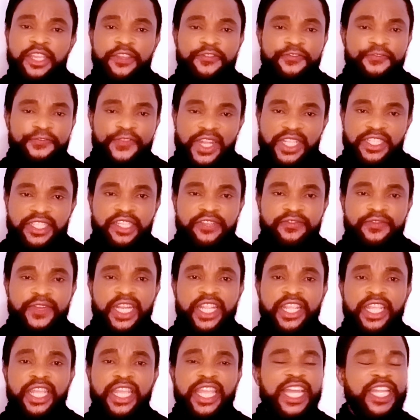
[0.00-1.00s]

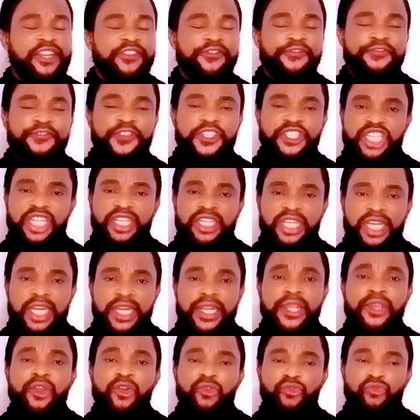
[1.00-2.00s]
effectively and
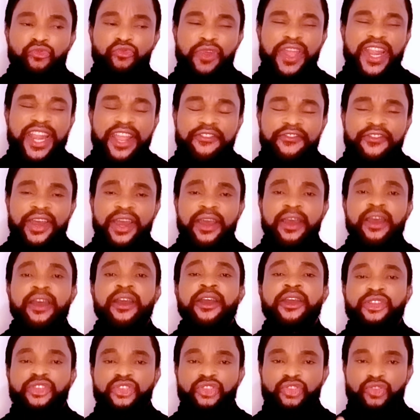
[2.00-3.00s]
efficiently
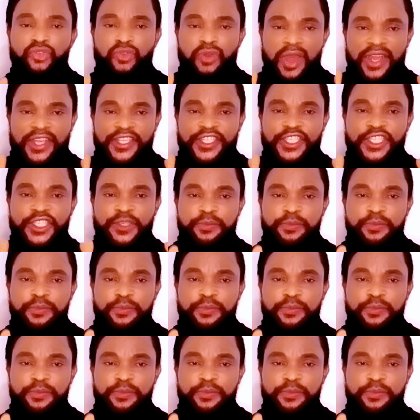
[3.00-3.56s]
whenever you are